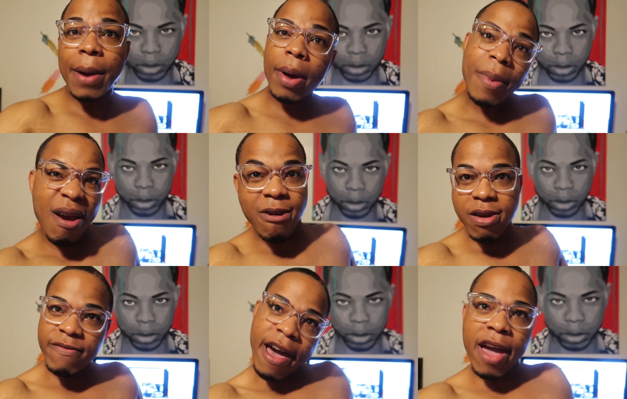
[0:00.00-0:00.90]
Speaker 1: at that, I'm gonna
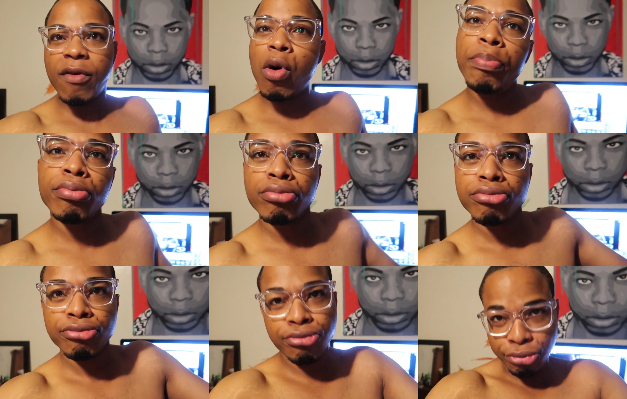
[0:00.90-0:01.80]
revive up.
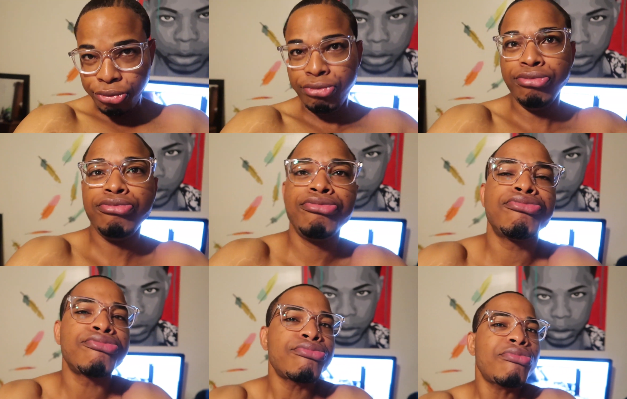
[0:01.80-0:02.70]
Mm-hmm.
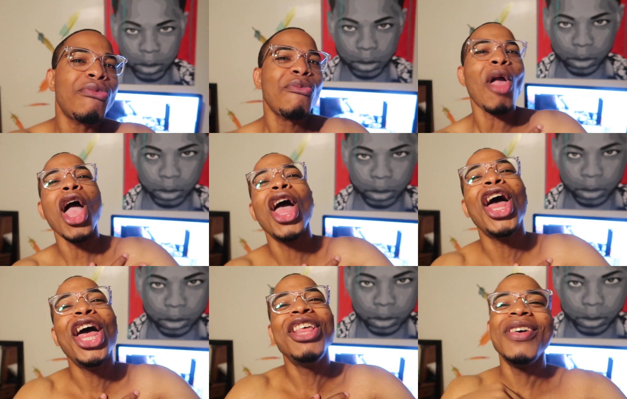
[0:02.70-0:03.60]

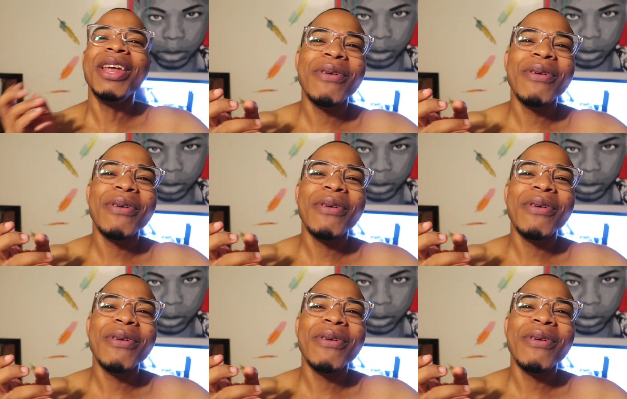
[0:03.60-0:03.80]
So